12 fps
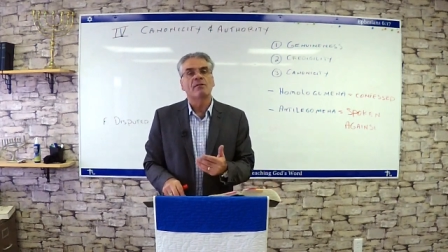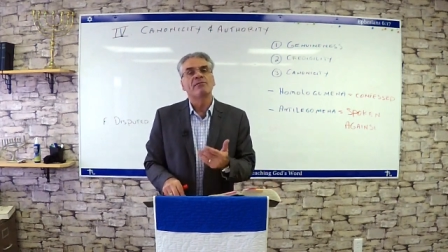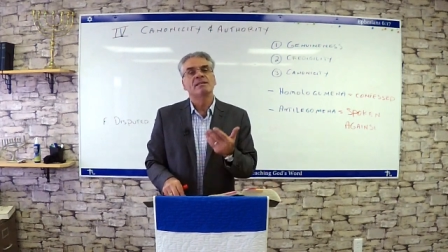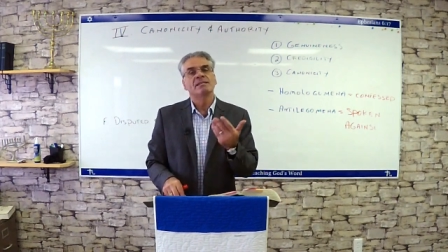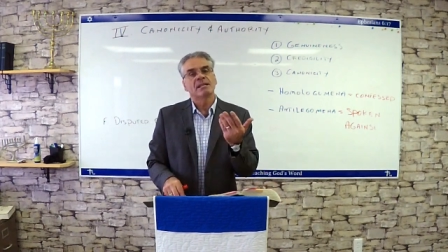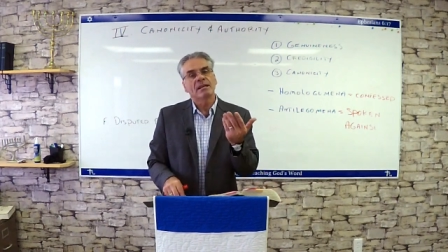of
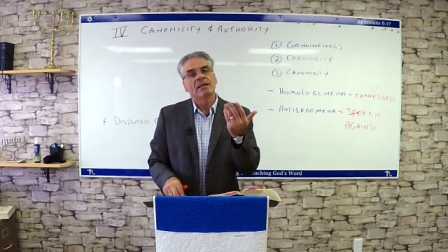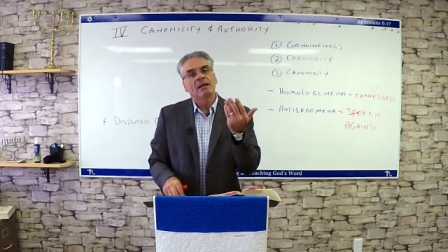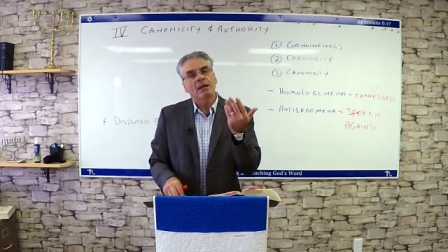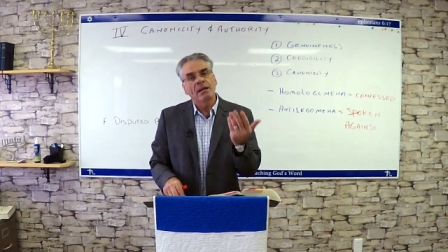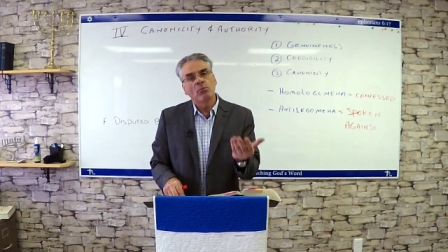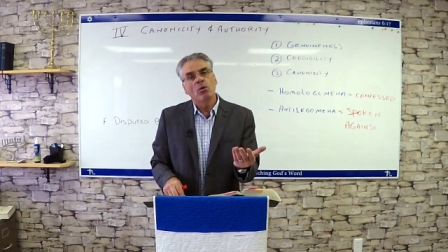its
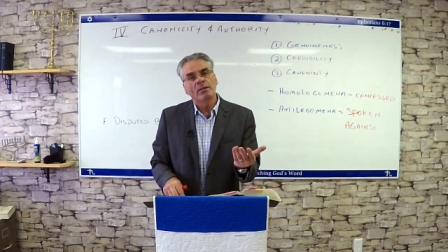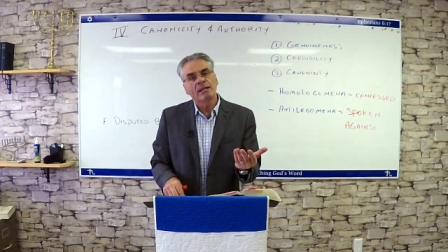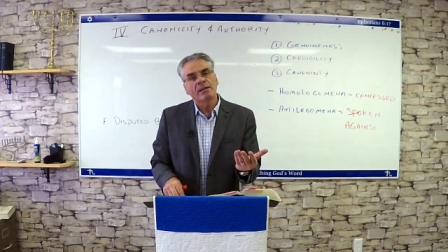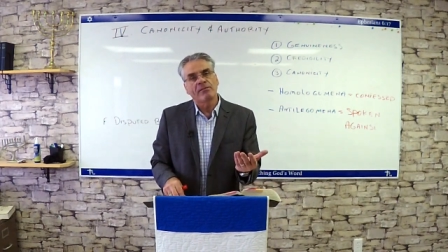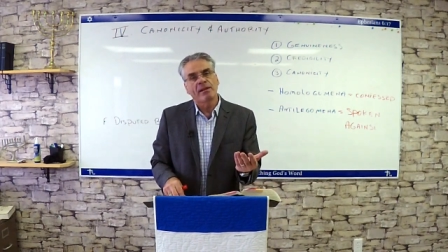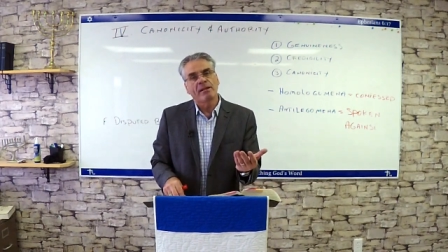
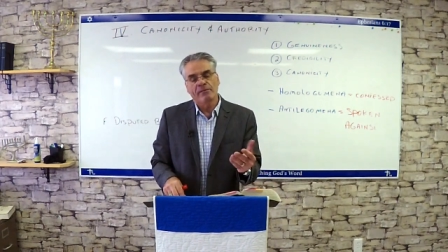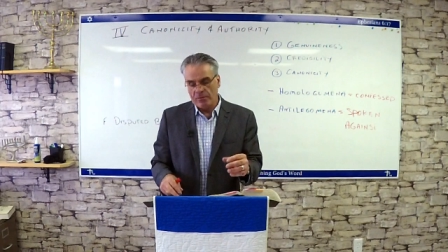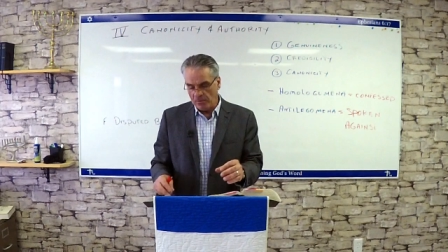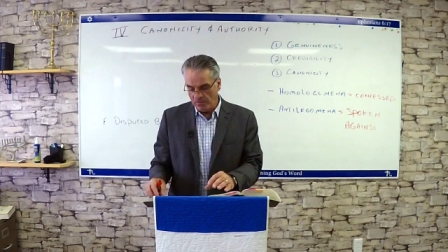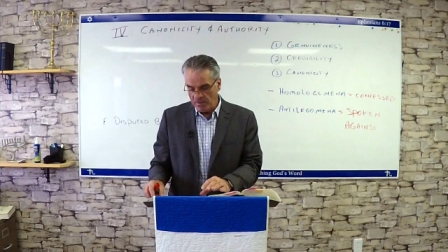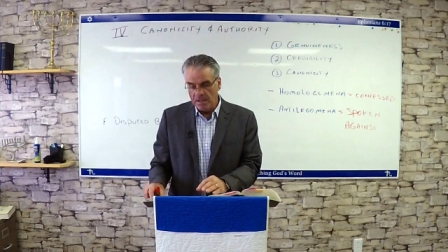erotic
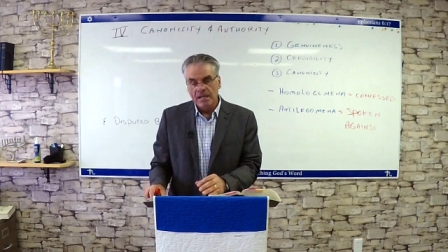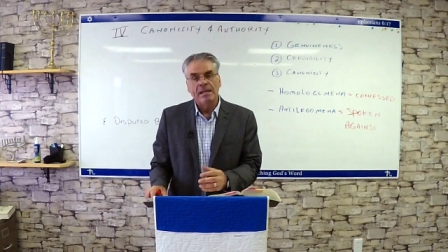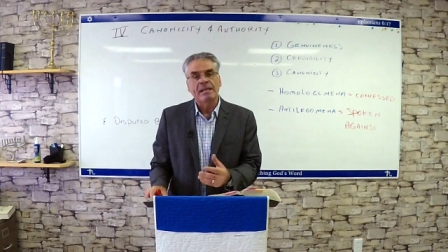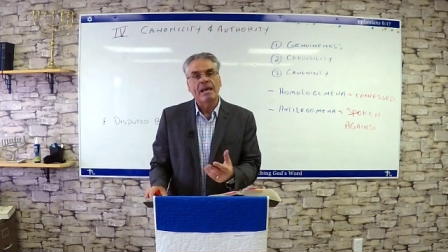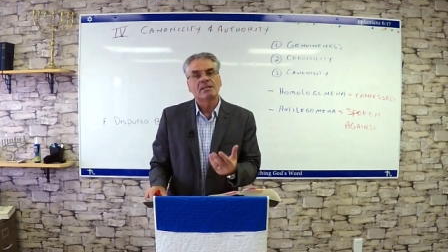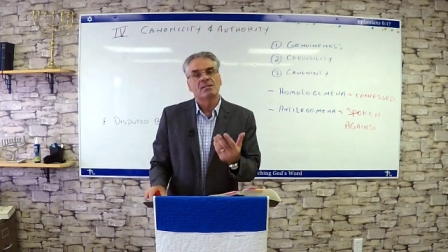flavor.
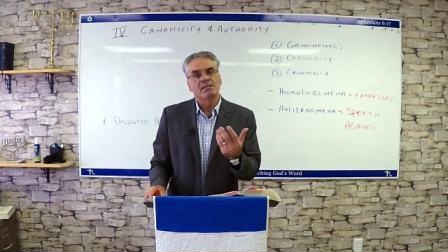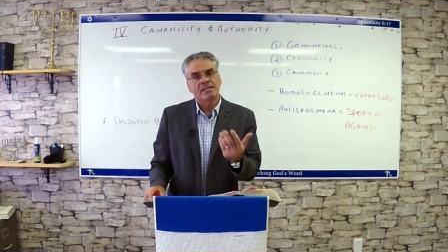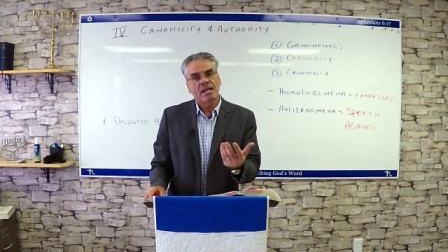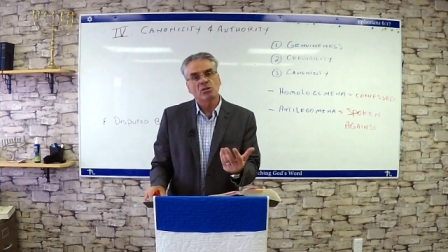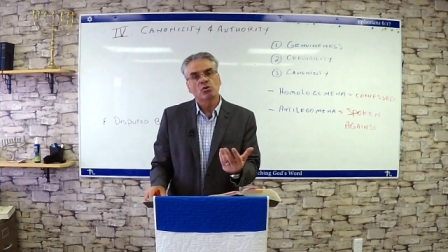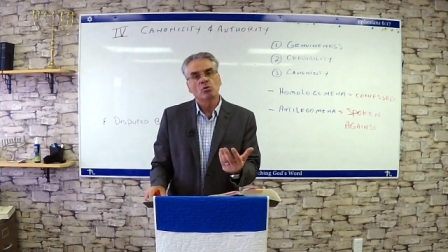It has a
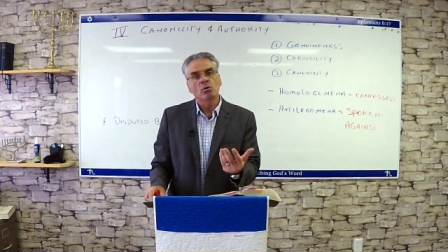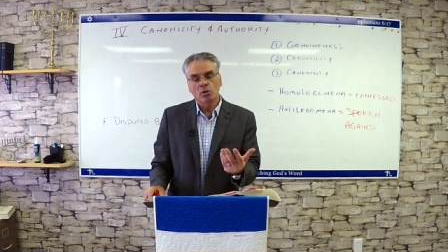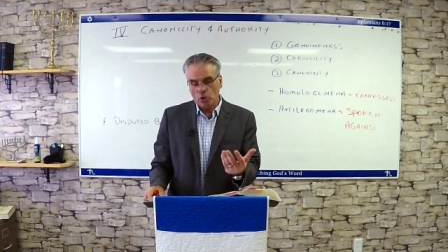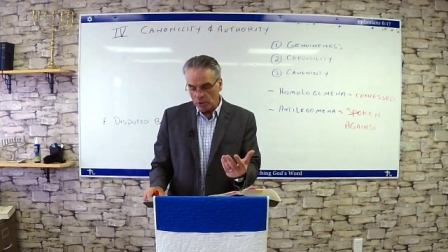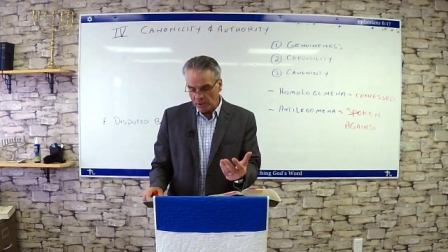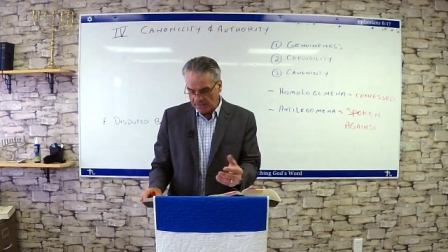sexual
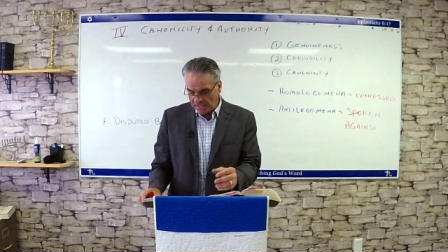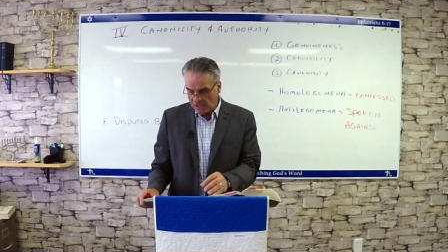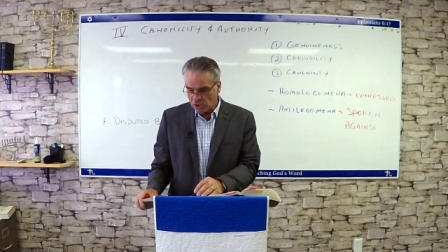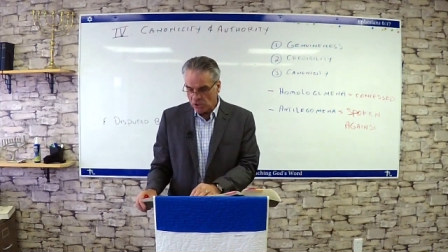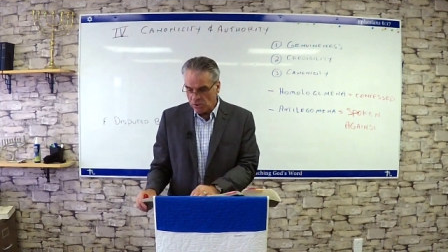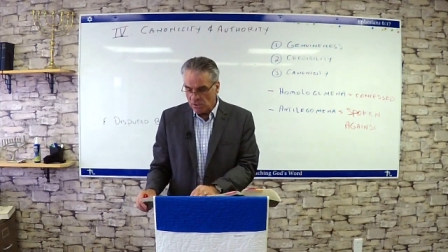
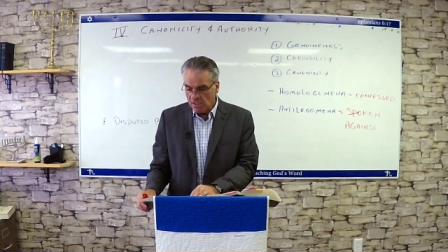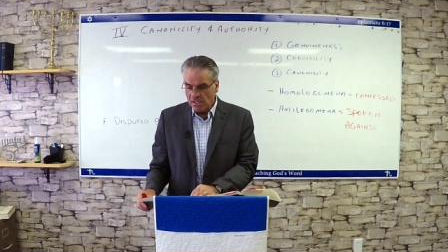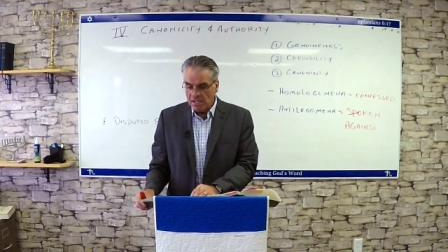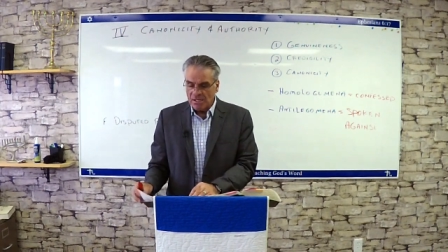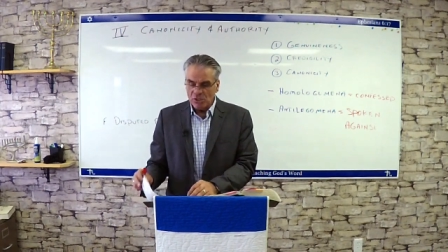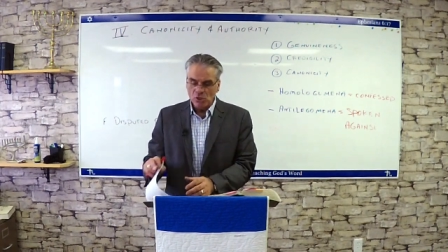connotation,
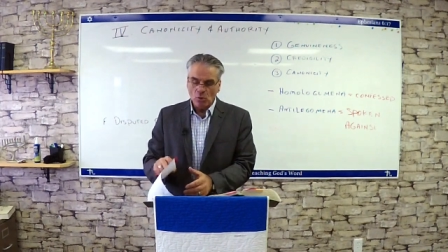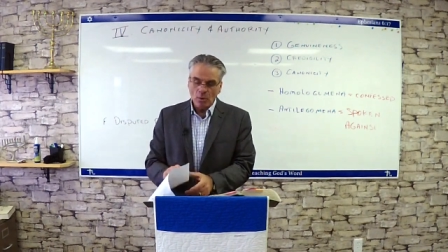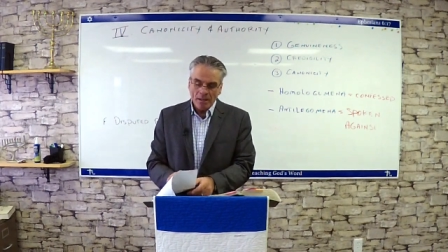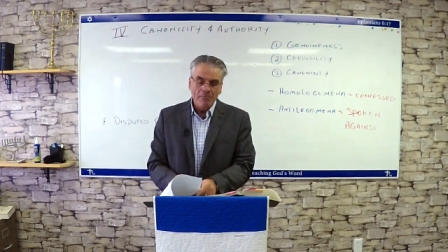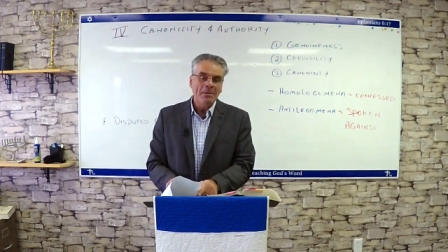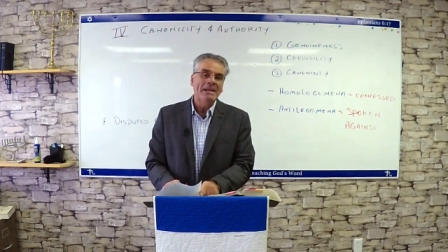so
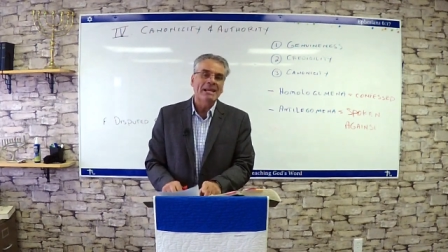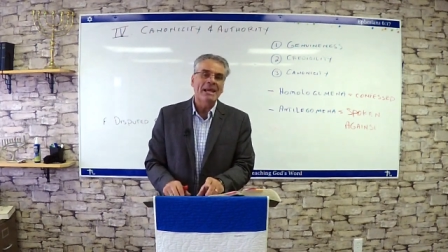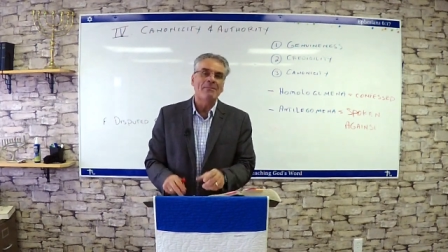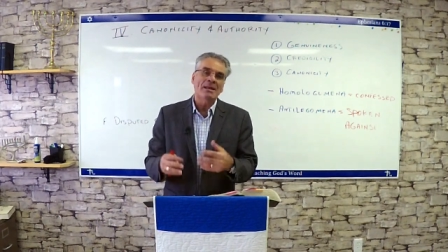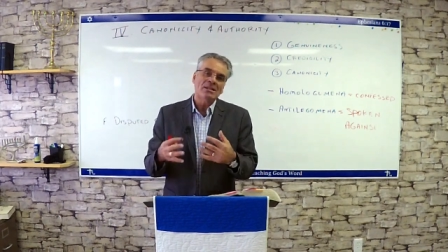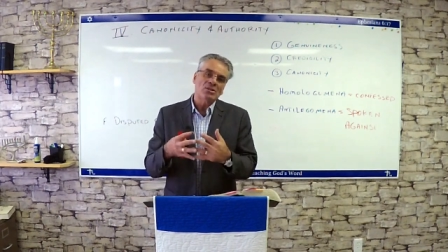it
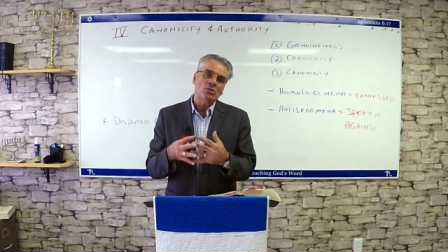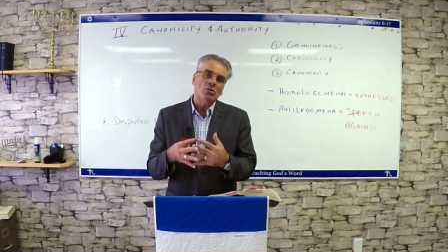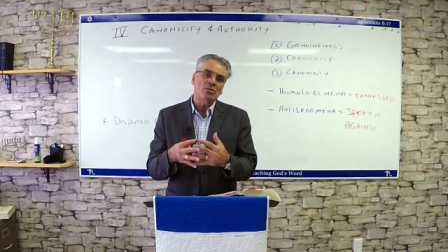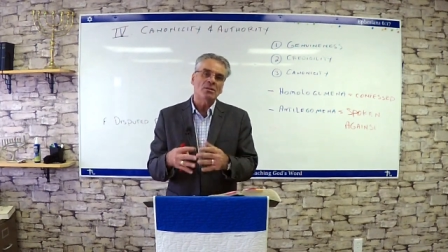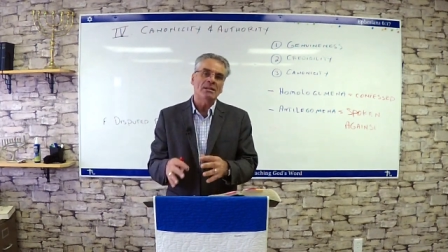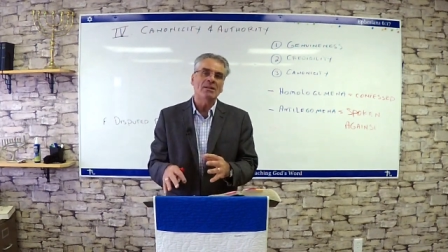became
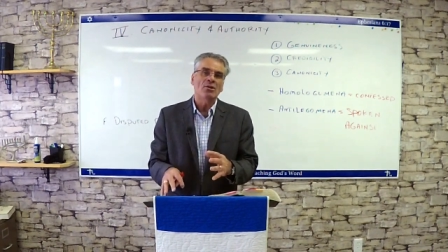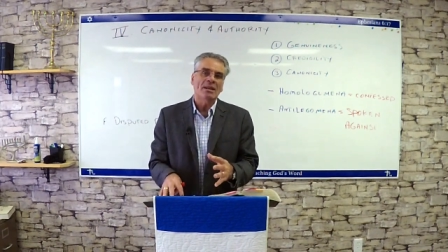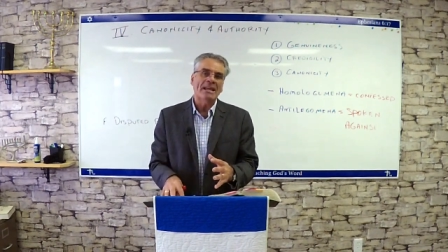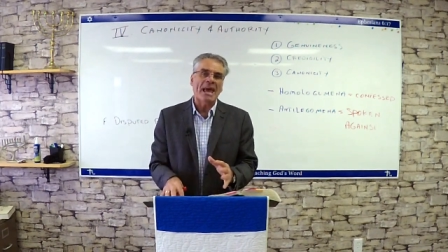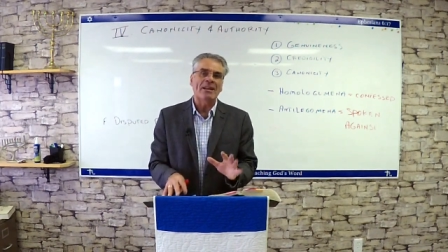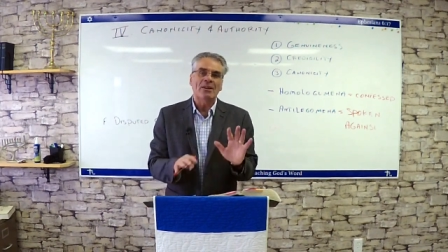inserted in the
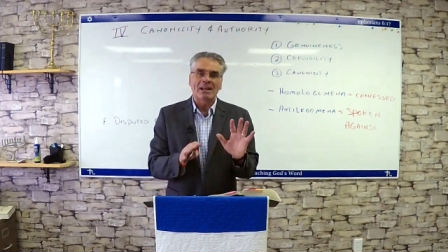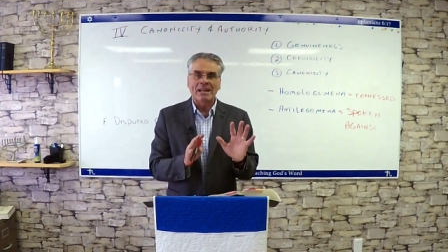canon